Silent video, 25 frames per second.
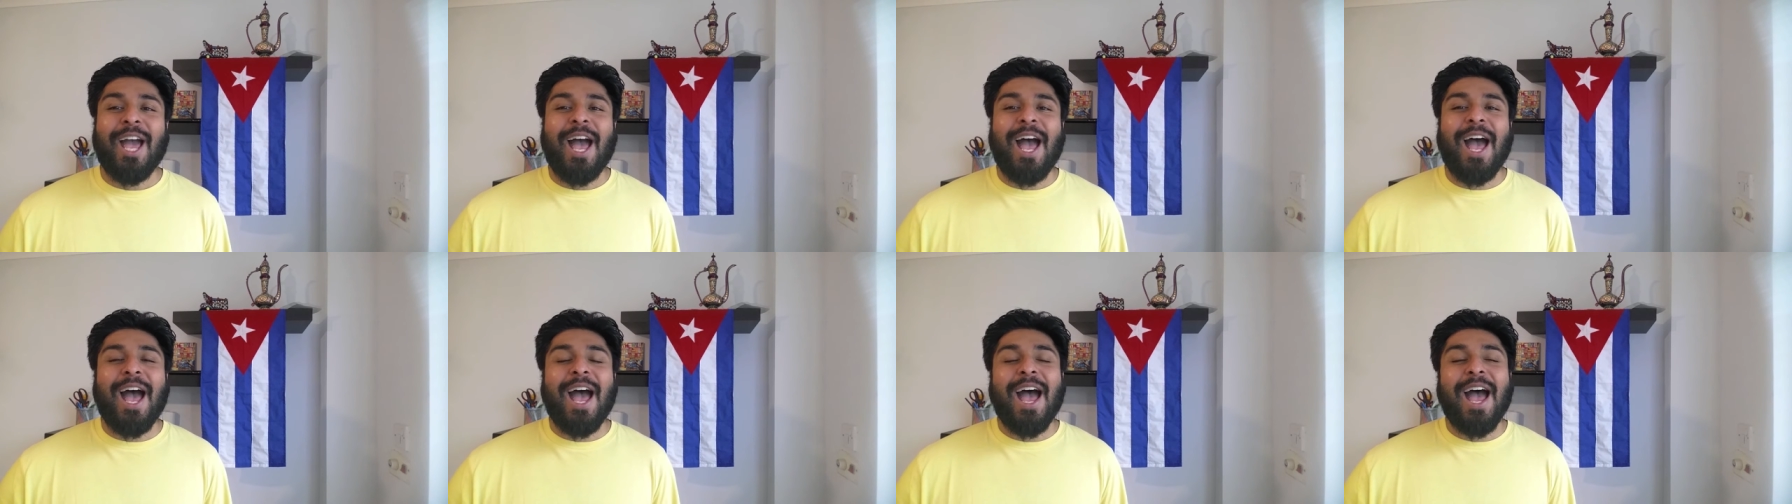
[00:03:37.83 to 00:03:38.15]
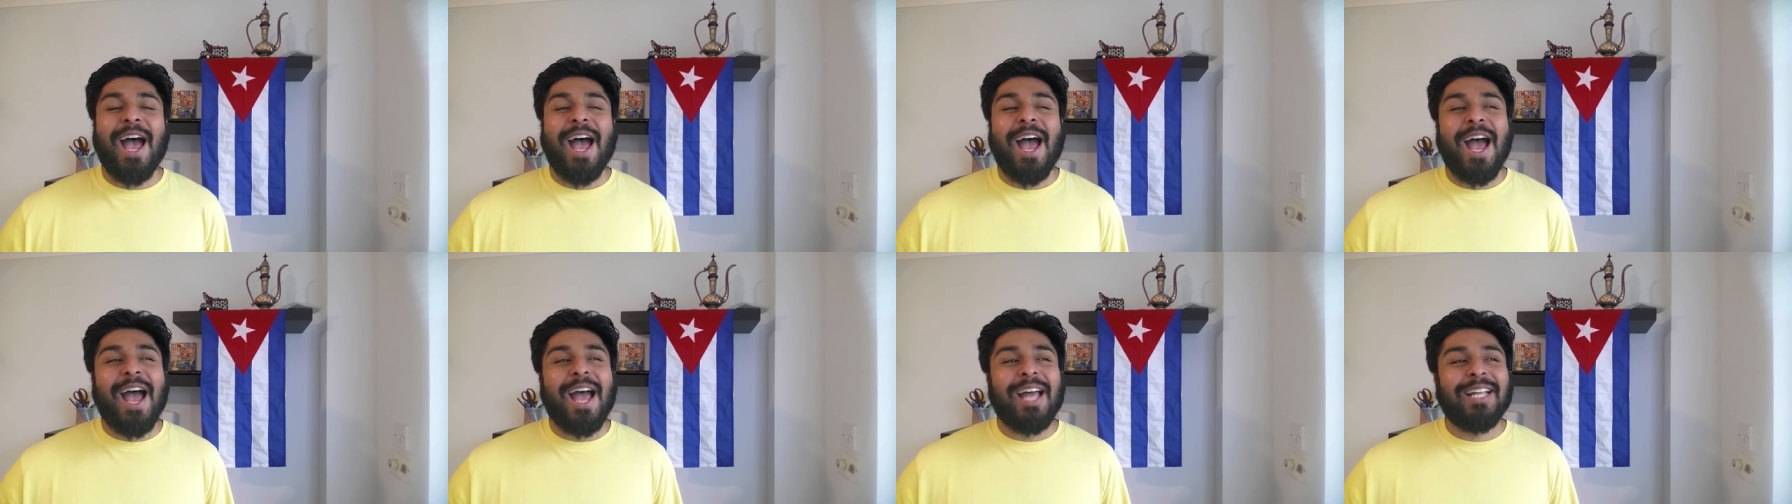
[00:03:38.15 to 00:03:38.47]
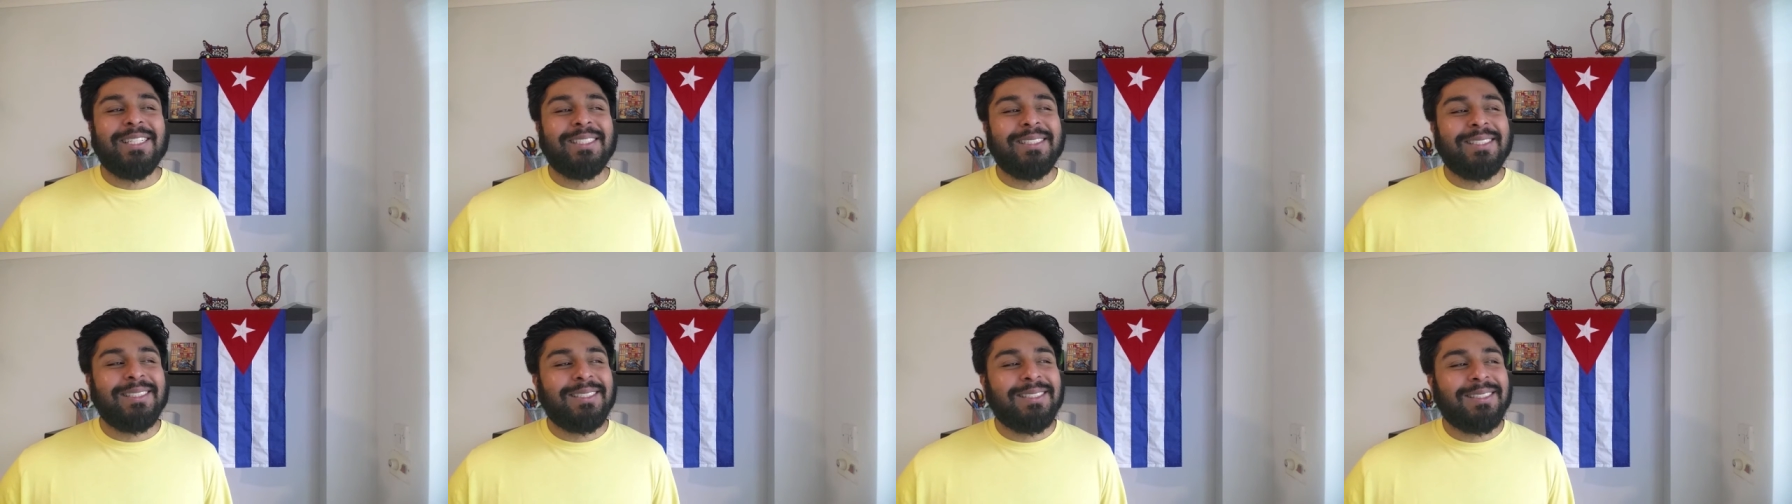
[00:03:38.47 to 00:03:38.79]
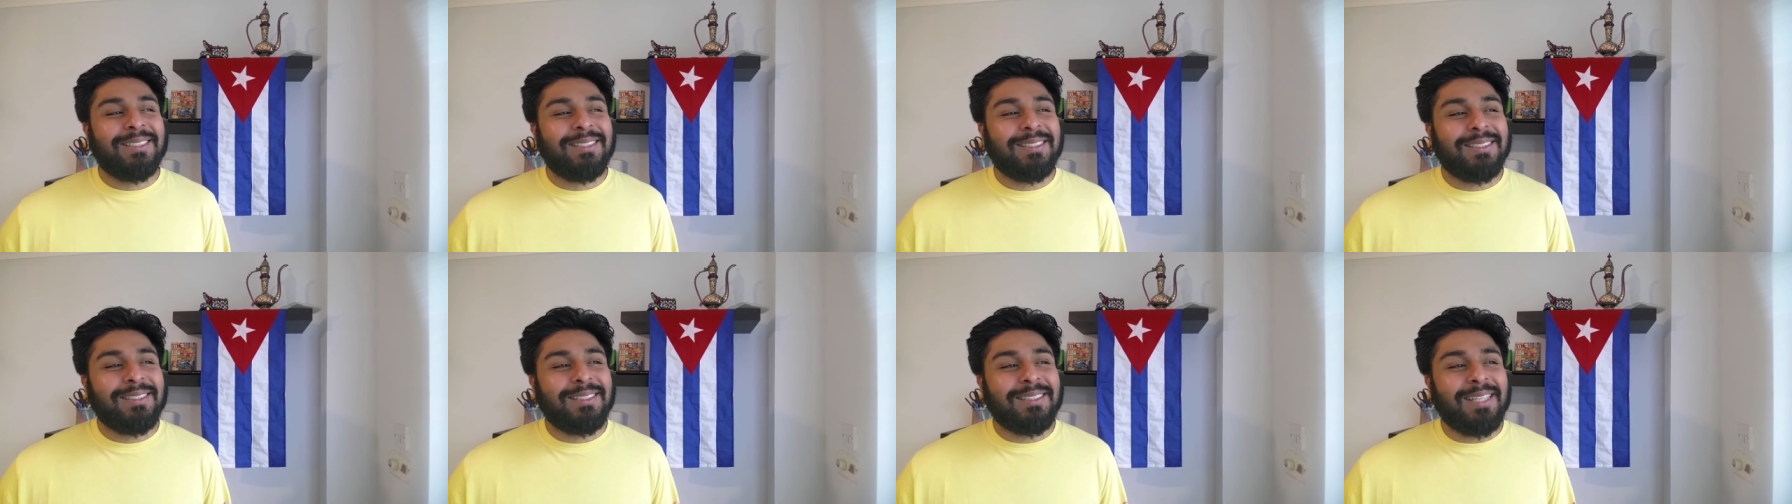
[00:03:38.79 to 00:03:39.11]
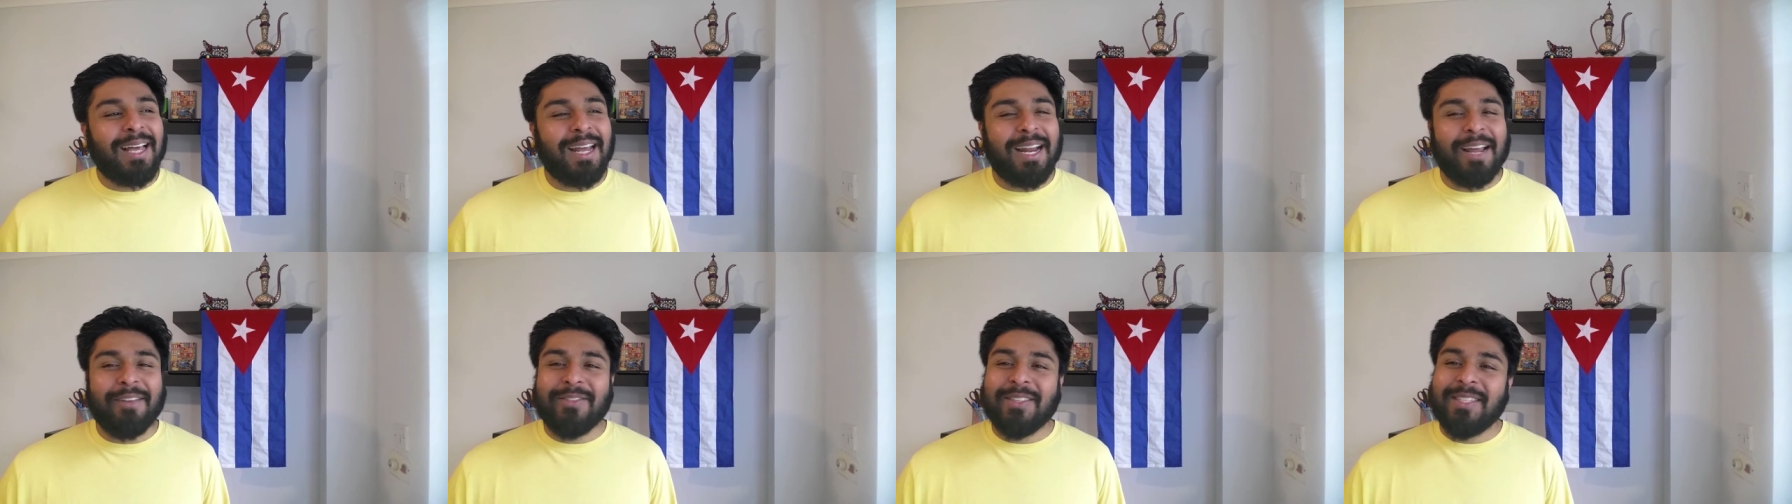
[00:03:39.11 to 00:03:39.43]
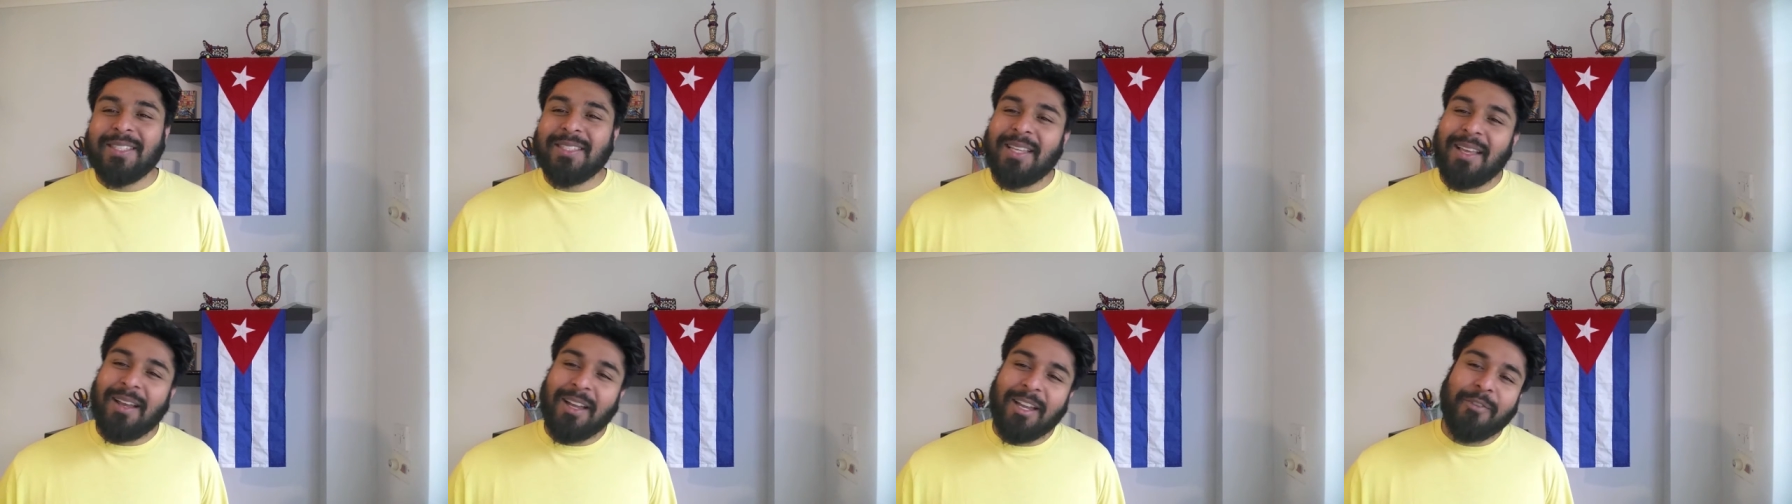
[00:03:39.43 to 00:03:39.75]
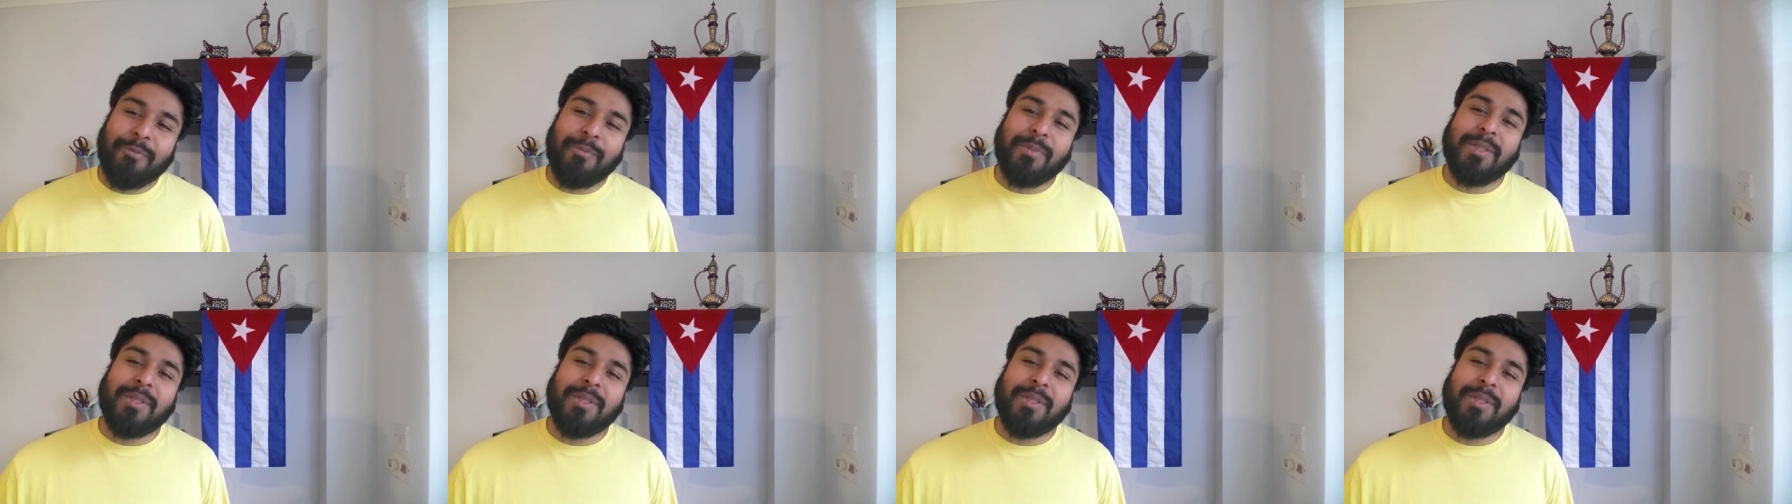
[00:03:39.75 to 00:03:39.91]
and I have to say I give